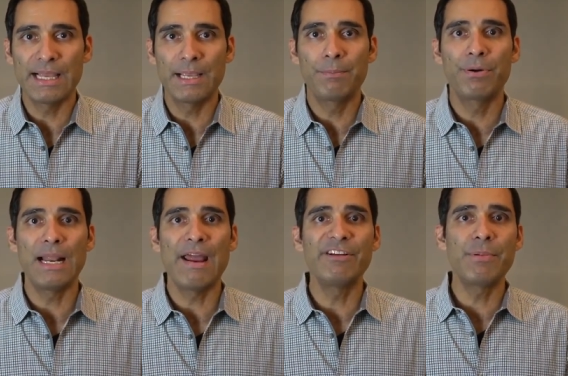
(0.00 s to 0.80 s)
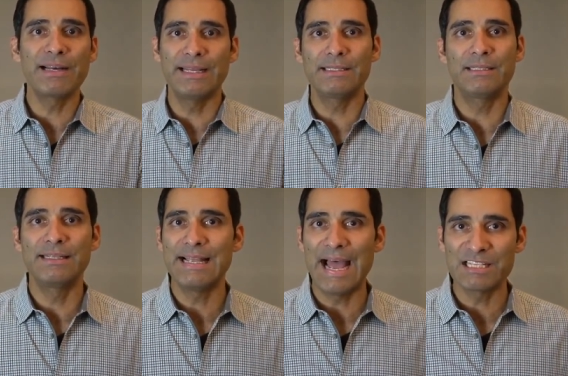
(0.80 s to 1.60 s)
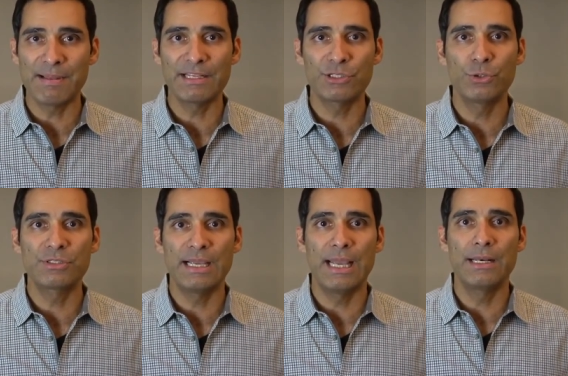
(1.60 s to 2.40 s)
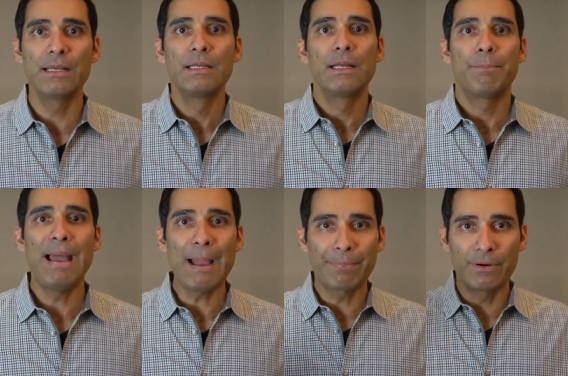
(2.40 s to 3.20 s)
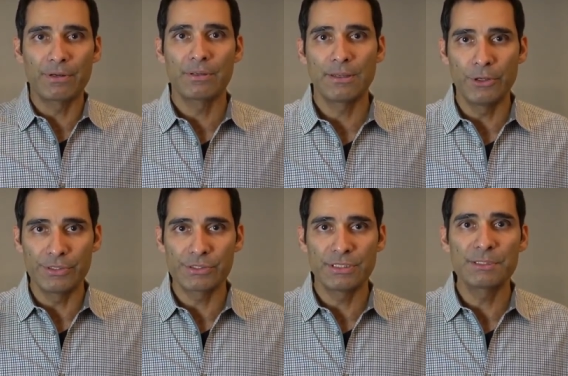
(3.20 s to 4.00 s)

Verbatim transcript: They put everybody into these hazmat suits and PAPR hoods.